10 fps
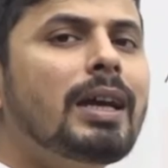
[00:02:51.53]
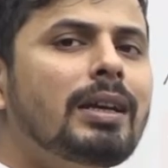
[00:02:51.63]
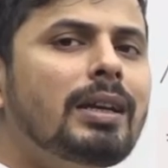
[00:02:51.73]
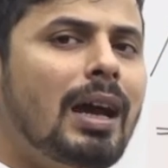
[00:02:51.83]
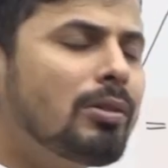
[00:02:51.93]

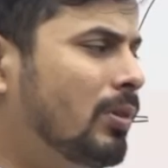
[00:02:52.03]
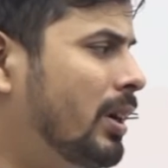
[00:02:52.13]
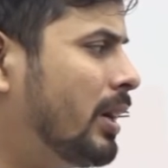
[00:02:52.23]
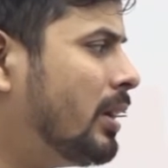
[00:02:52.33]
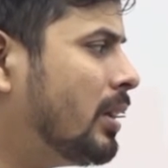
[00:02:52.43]
We
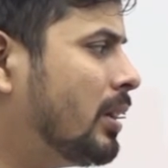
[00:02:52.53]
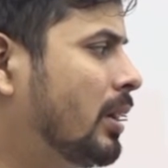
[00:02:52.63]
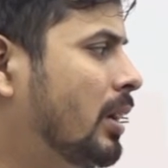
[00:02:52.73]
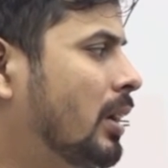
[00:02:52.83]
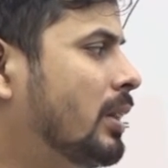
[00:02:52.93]
can
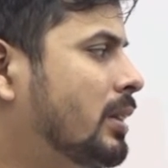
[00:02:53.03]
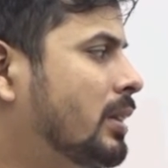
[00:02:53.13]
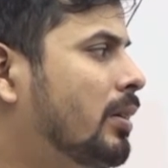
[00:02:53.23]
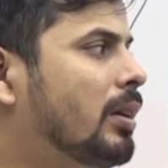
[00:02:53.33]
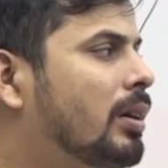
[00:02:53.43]
calculate
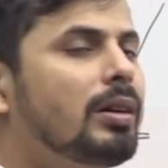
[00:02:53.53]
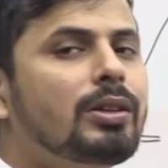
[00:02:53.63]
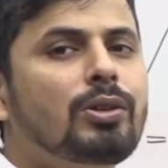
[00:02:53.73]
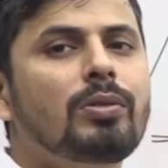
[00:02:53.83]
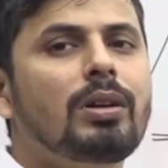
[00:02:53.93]

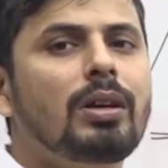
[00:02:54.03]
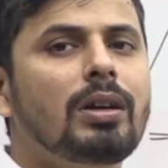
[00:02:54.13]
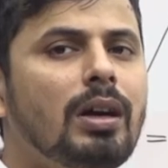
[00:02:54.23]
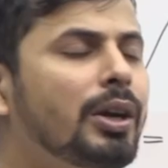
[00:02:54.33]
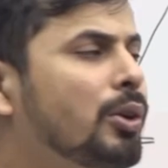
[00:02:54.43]
the
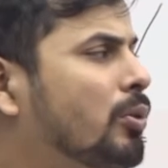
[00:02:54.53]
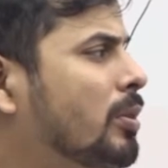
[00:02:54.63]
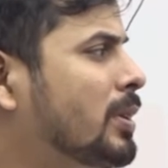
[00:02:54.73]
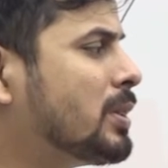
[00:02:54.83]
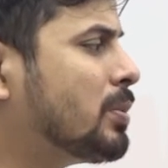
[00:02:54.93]

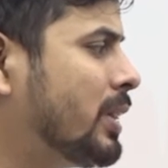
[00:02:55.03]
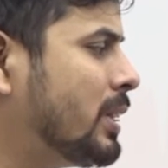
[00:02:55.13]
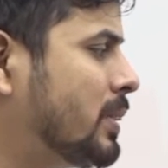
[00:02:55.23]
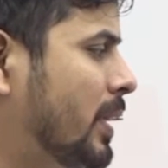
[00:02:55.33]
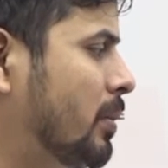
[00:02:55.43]
unknown
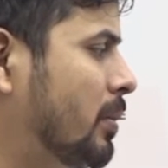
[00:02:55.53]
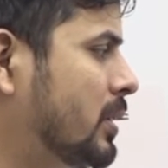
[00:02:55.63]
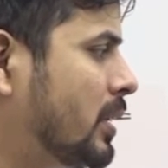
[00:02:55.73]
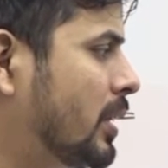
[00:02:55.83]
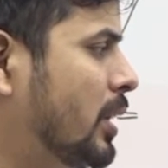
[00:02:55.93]
bus voltage
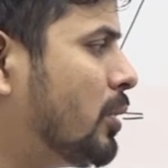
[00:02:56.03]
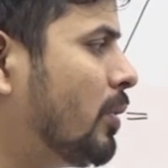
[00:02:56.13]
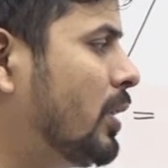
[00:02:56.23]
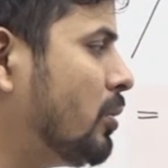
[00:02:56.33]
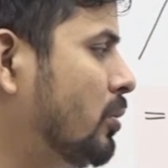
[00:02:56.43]

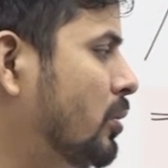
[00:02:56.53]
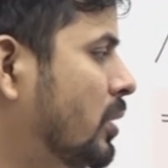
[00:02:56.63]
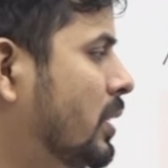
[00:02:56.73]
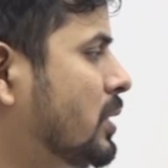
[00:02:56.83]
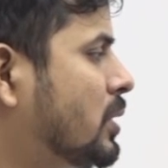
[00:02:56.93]
variables
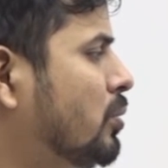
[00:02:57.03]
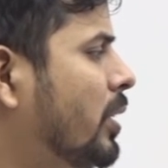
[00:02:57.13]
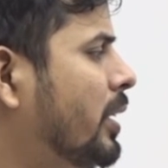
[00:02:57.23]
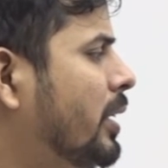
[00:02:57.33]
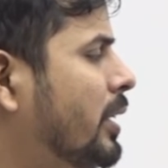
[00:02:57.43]
equal to
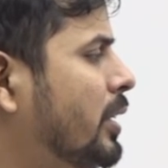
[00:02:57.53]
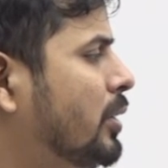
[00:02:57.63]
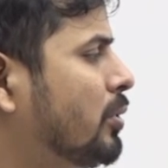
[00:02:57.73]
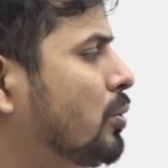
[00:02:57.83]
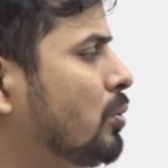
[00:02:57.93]
this
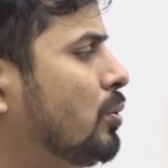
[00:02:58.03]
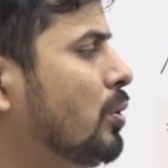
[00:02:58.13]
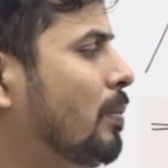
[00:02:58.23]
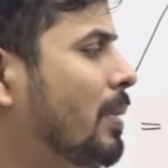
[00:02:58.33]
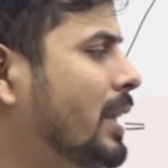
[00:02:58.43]
200 into
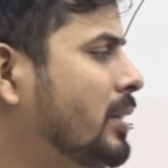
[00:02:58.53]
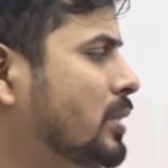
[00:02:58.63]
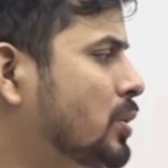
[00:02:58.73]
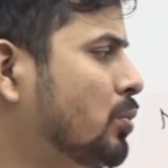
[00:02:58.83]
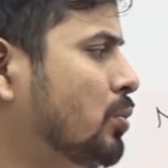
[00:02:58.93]
2
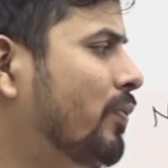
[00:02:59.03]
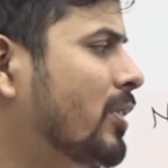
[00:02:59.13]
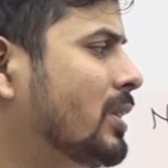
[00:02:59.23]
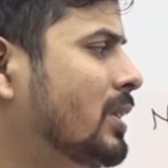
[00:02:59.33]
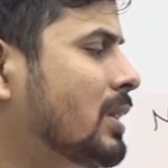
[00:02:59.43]
minus
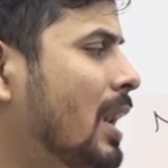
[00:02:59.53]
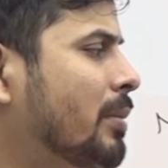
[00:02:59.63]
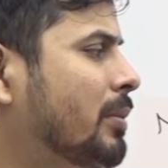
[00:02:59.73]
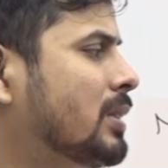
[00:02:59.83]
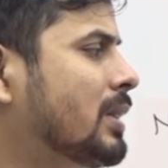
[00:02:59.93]
2 for
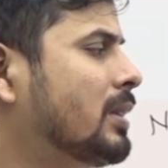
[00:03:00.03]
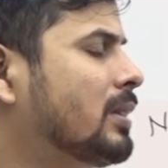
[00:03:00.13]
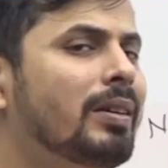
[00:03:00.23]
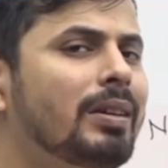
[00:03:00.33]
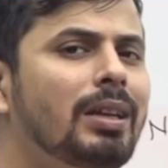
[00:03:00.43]
the slack
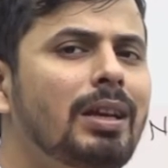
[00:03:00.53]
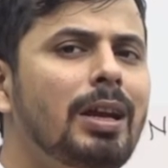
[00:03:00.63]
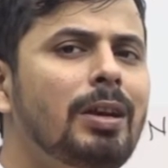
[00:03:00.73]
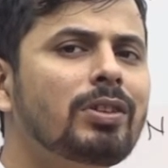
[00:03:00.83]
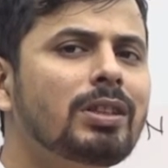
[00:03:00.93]
bus and
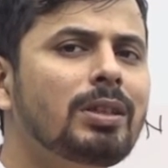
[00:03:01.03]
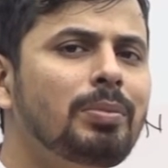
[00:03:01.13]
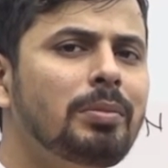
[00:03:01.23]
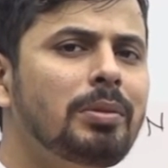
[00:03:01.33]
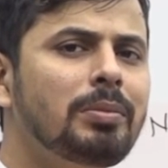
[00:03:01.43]
39
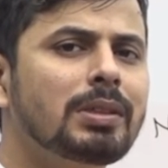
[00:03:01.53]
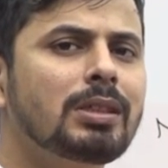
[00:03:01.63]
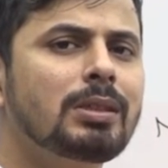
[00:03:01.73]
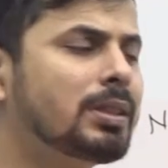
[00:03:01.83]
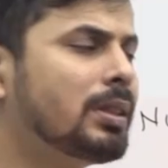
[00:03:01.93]
for the
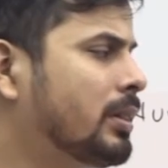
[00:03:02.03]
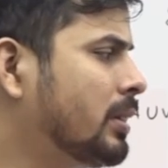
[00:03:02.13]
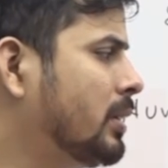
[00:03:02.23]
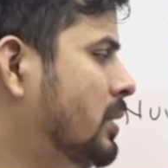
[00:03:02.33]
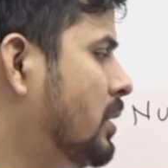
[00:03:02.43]
PV buses
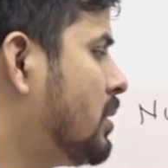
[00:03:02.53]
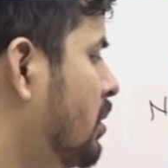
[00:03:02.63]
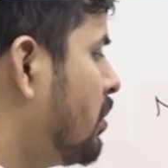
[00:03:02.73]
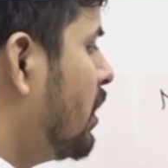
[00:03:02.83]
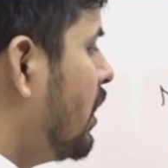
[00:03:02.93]
present in the
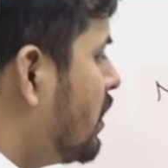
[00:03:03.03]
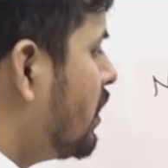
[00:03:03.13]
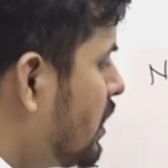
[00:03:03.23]
system.